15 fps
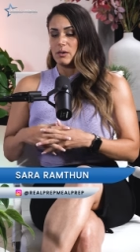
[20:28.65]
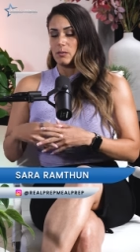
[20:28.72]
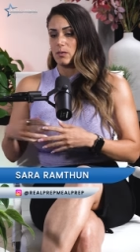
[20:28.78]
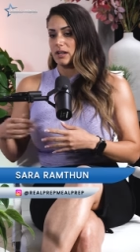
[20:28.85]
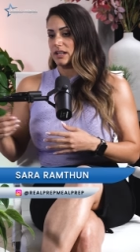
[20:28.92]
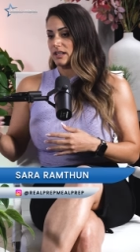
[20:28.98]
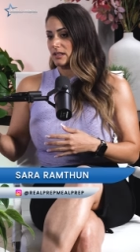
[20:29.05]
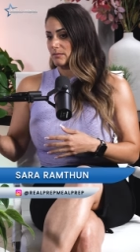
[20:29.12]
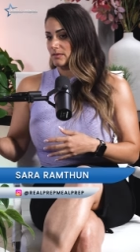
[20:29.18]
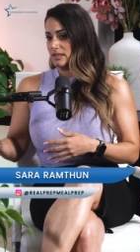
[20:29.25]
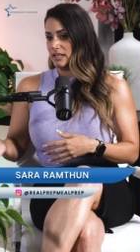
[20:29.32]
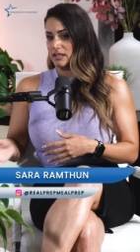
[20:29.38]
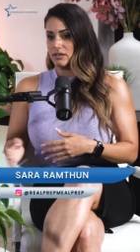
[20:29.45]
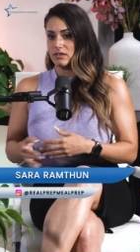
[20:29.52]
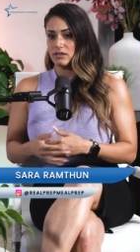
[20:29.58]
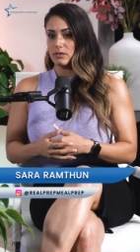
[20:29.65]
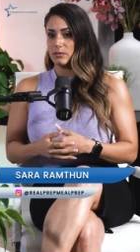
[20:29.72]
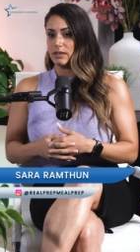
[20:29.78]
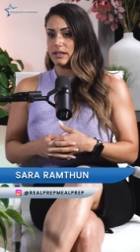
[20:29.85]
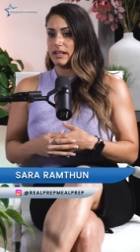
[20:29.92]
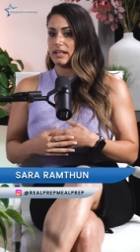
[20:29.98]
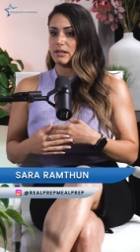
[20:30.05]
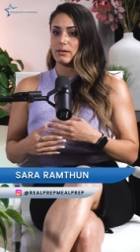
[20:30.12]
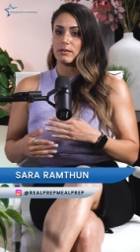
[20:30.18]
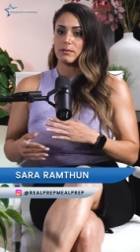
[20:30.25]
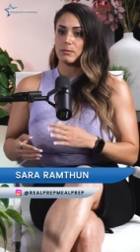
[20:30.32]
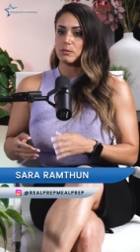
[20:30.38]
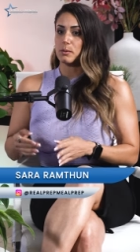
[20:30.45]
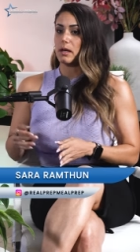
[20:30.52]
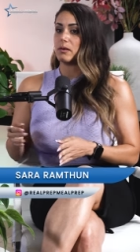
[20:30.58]
one of them sells anywhere
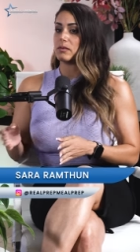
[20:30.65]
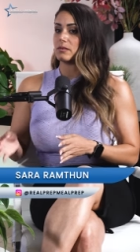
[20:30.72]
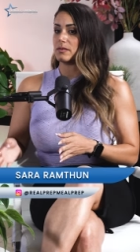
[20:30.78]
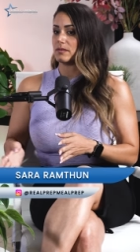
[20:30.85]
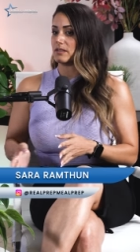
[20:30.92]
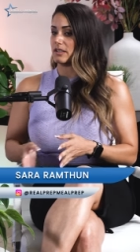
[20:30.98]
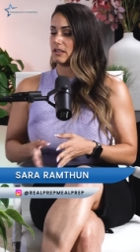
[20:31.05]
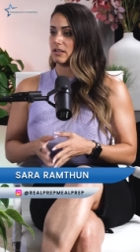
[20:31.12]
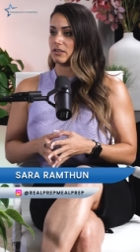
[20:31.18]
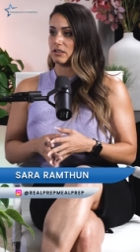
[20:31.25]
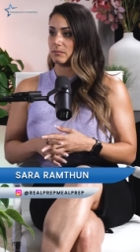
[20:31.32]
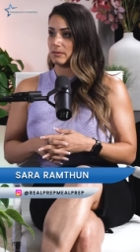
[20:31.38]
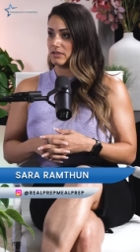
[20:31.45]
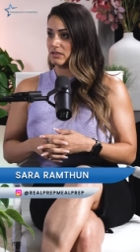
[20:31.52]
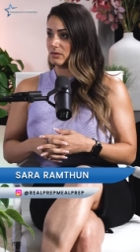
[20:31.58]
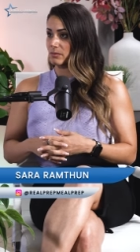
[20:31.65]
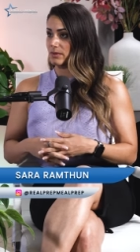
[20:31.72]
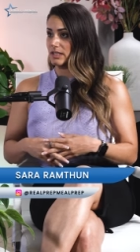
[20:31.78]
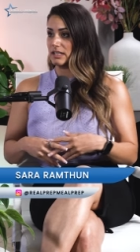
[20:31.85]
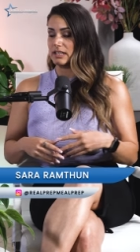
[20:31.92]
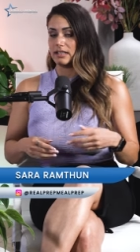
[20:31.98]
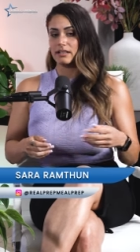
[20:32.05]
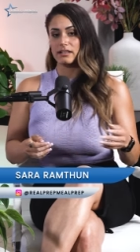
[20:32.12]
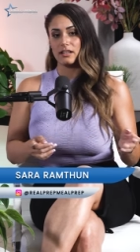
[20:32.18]
from twelve to fifteen hundred meals a week.